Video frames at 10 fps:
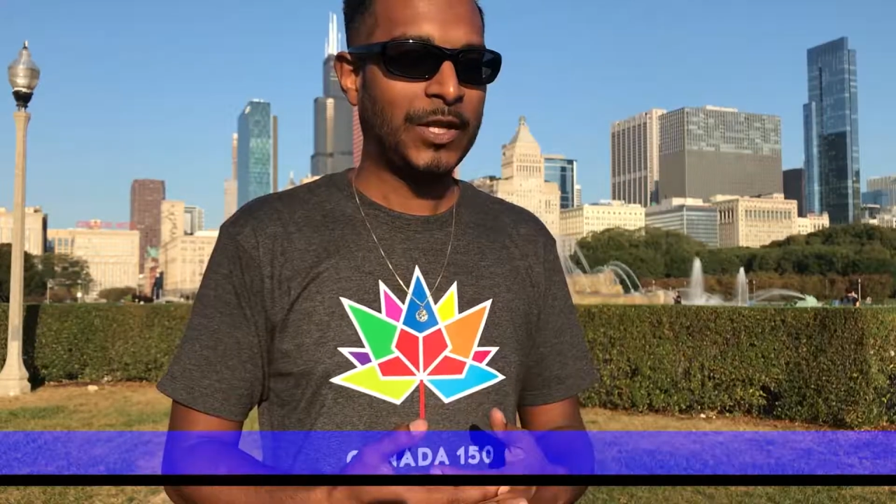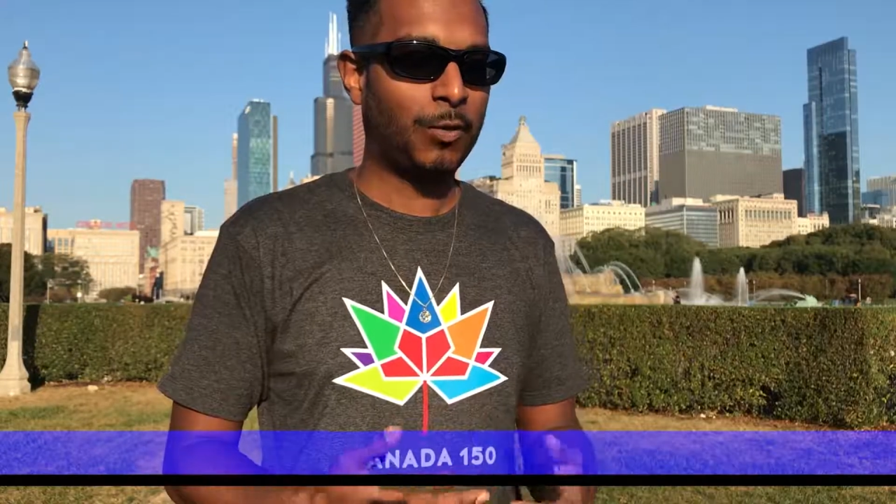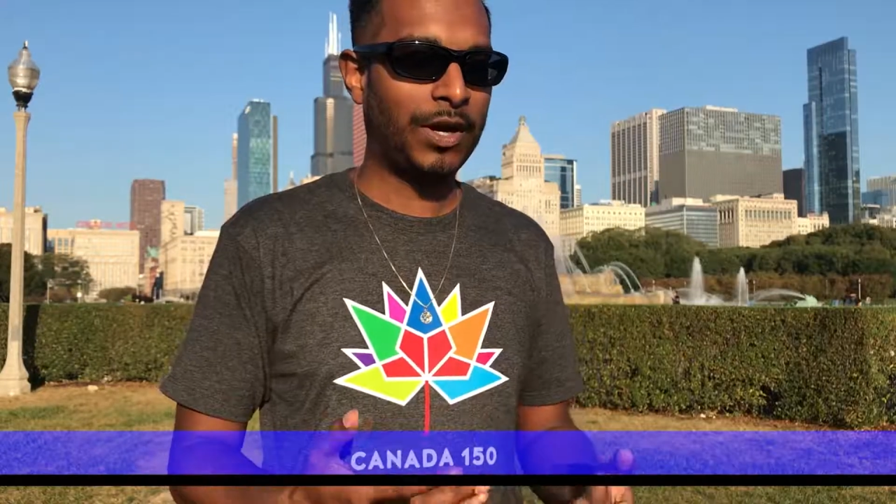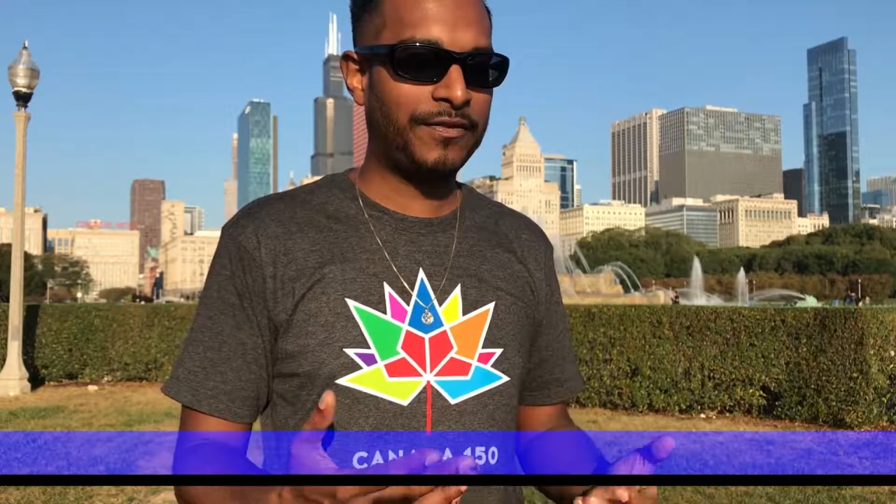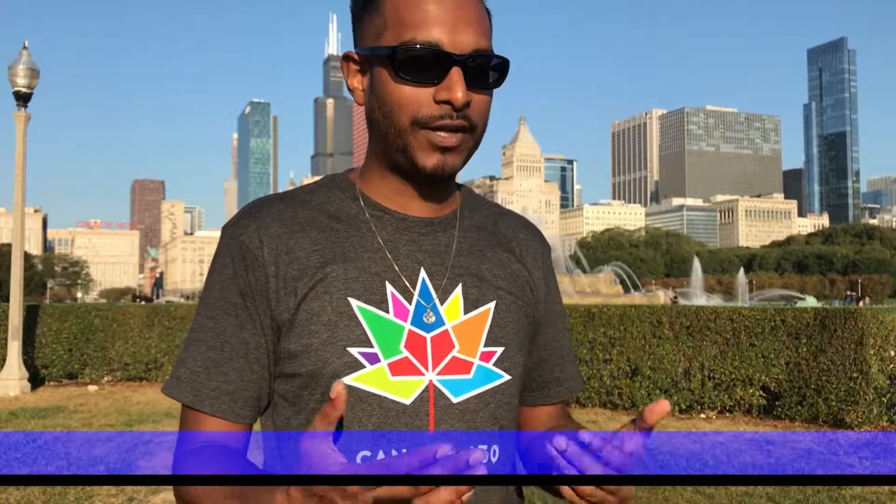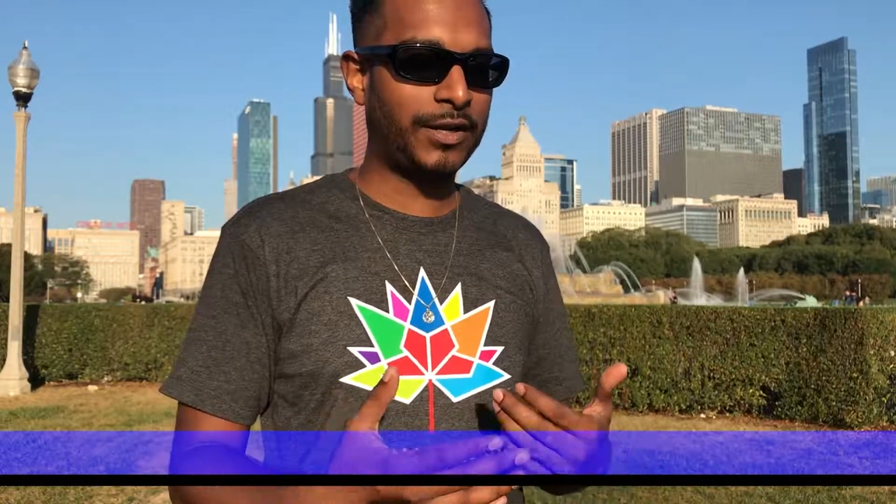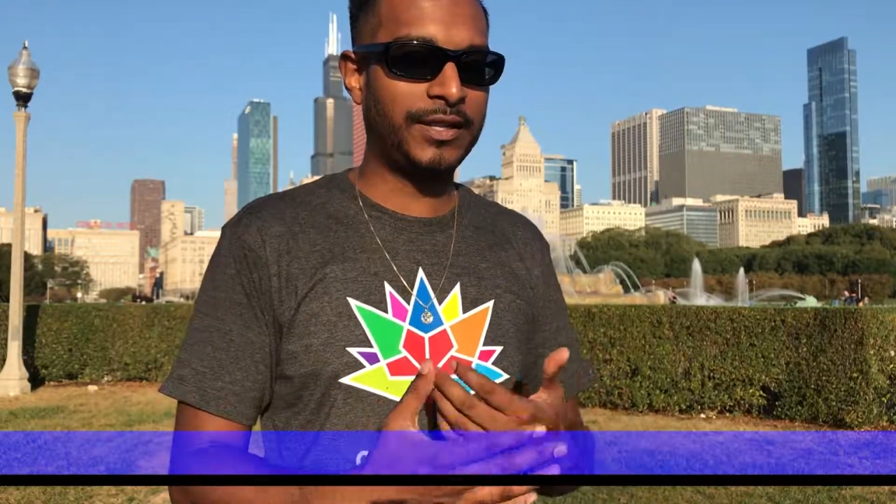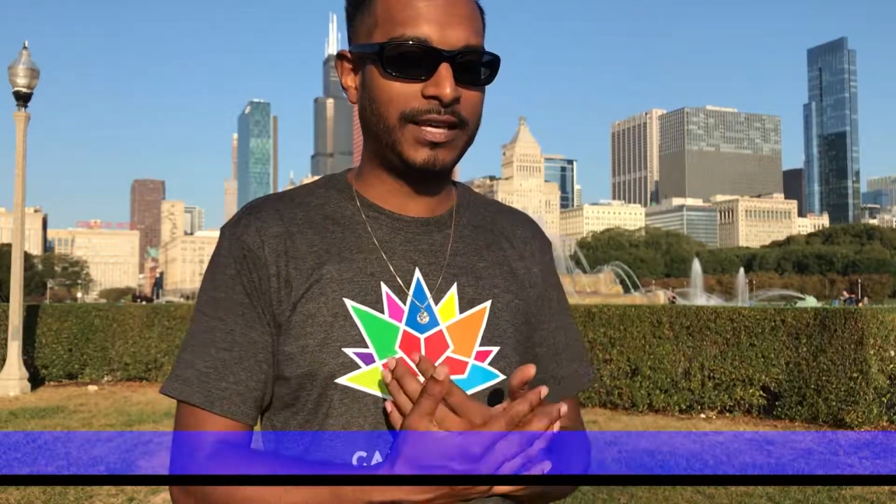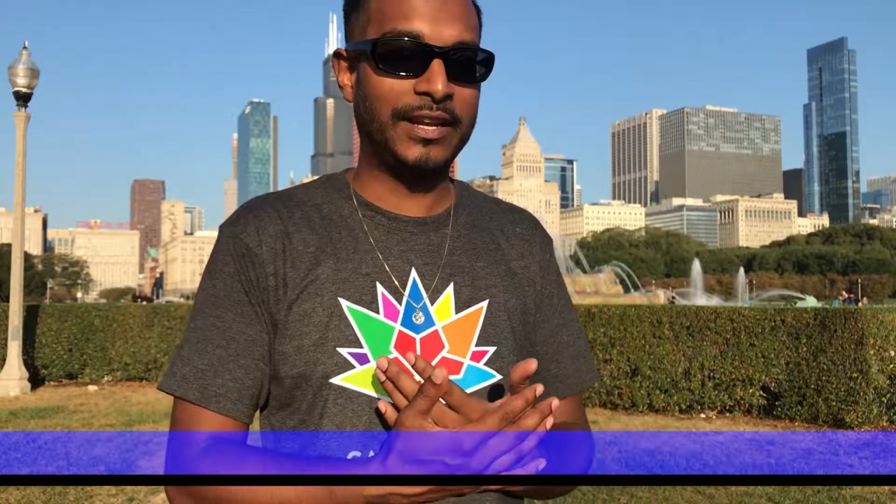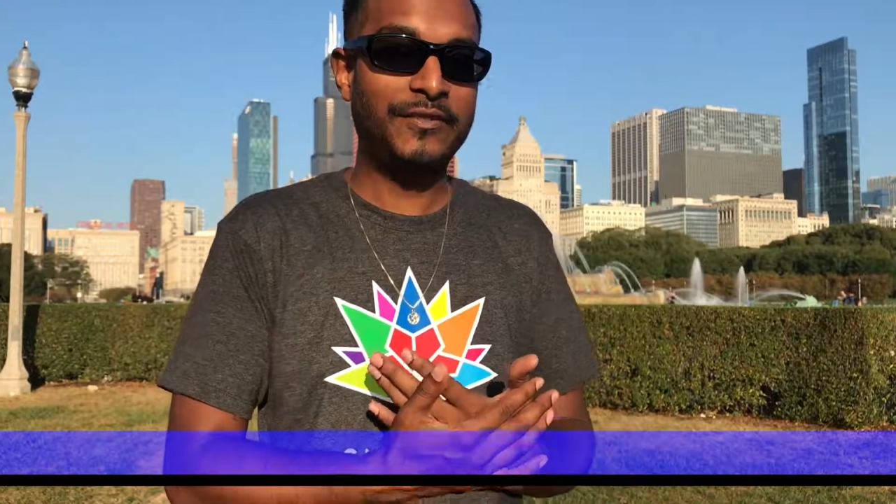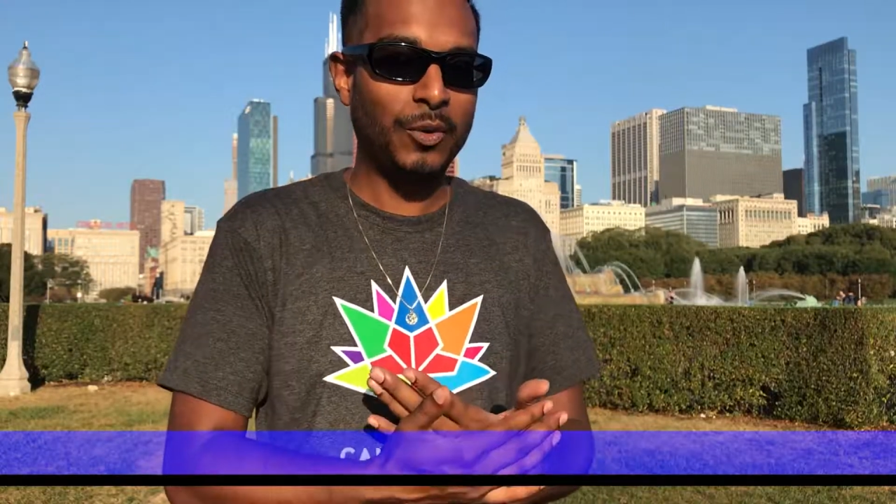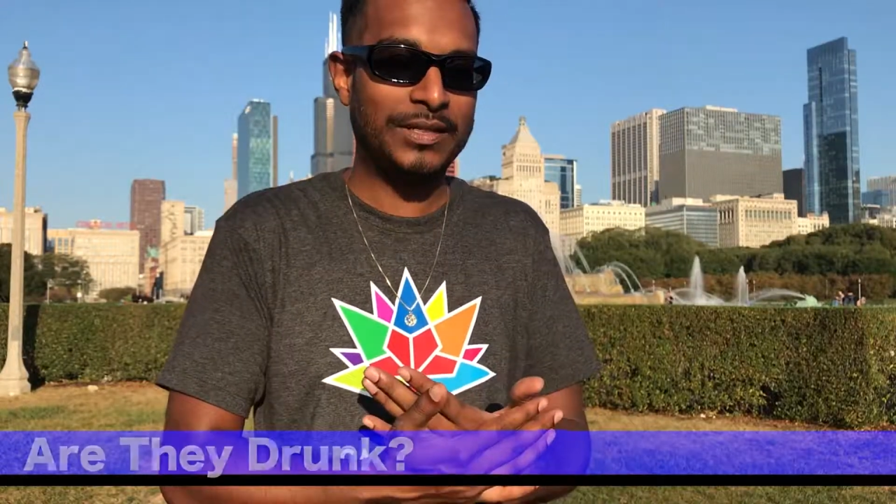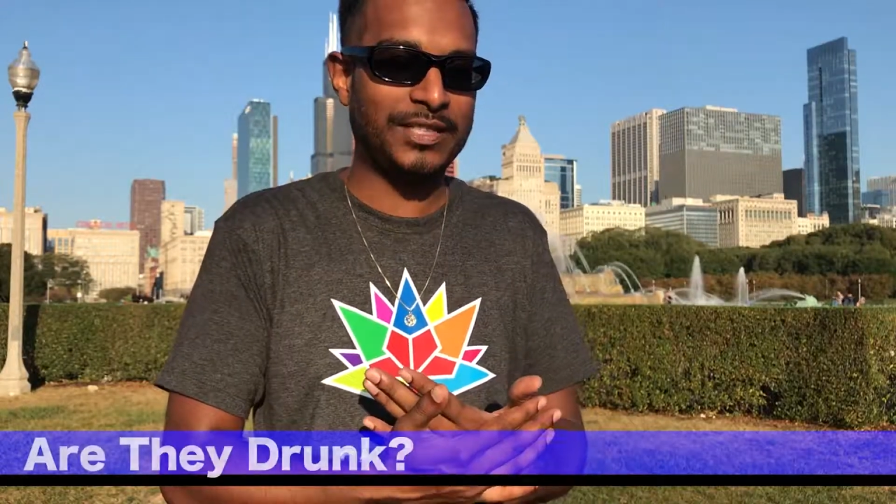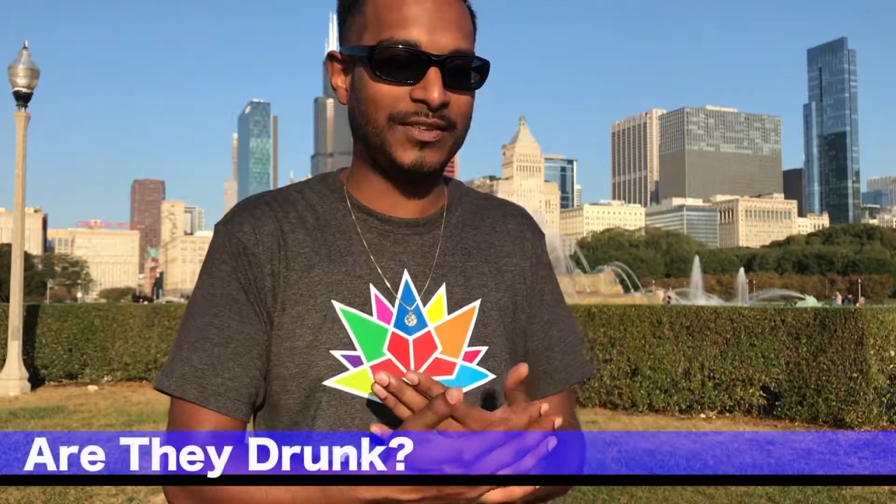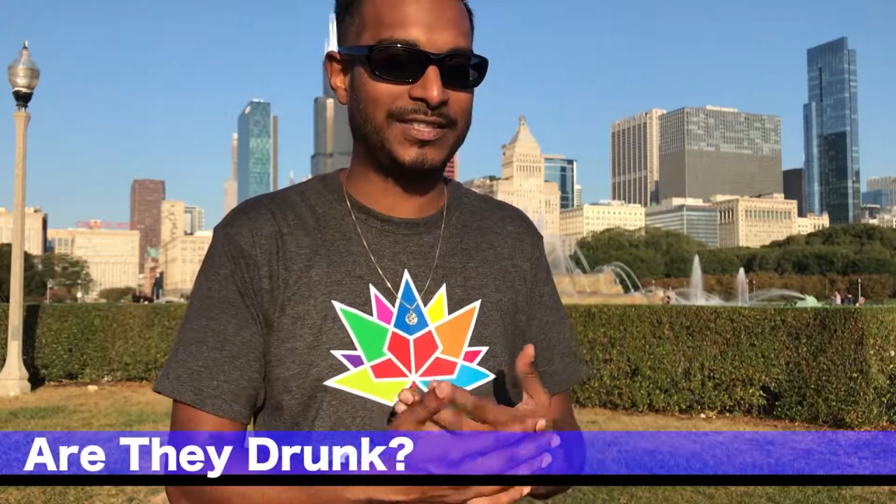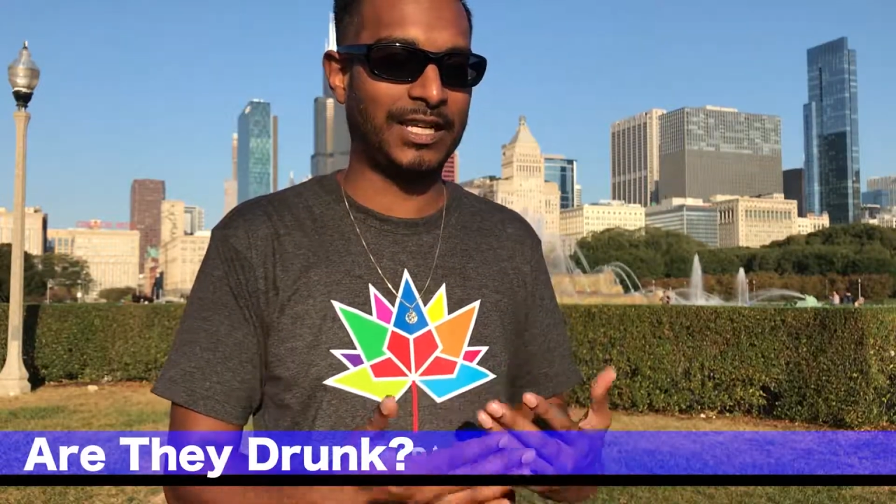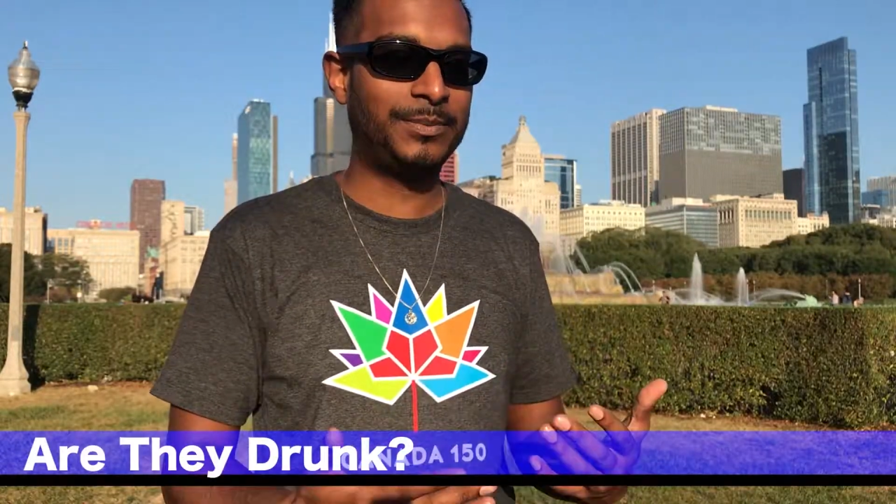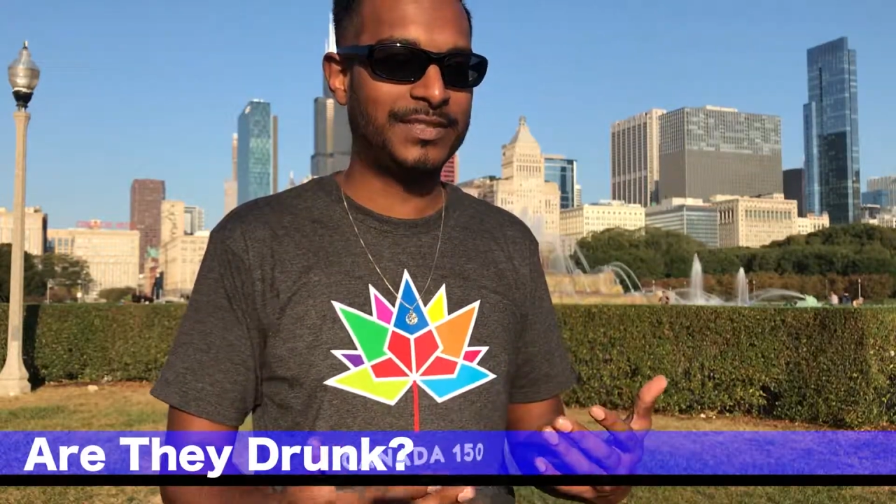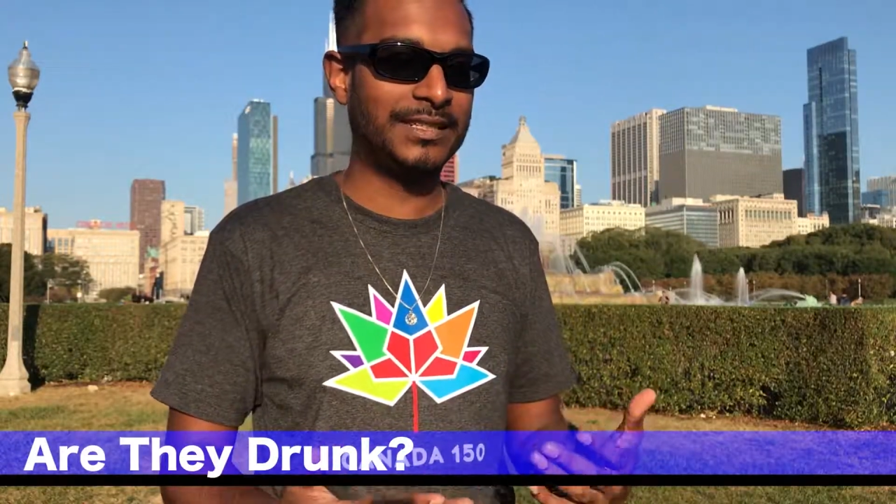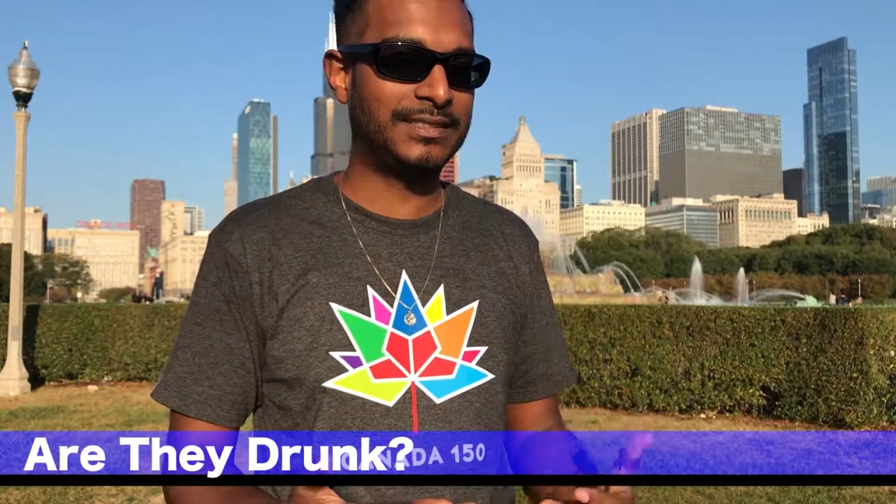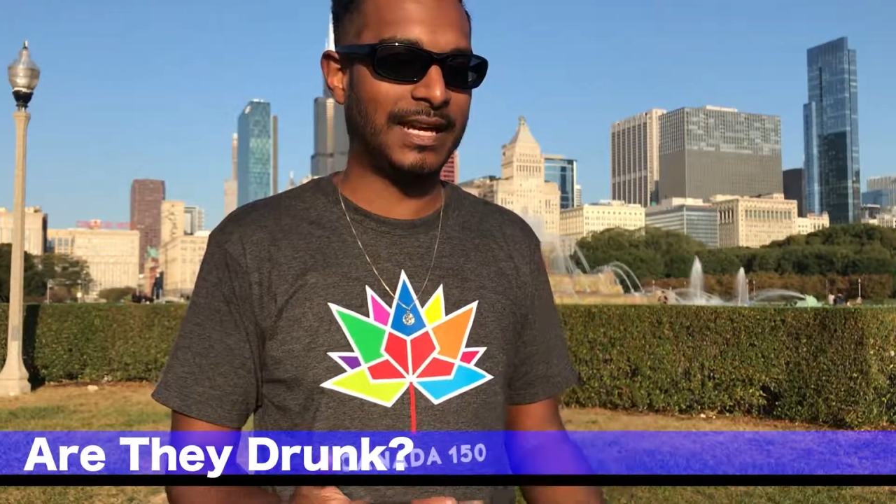What if they're under the influence of a substance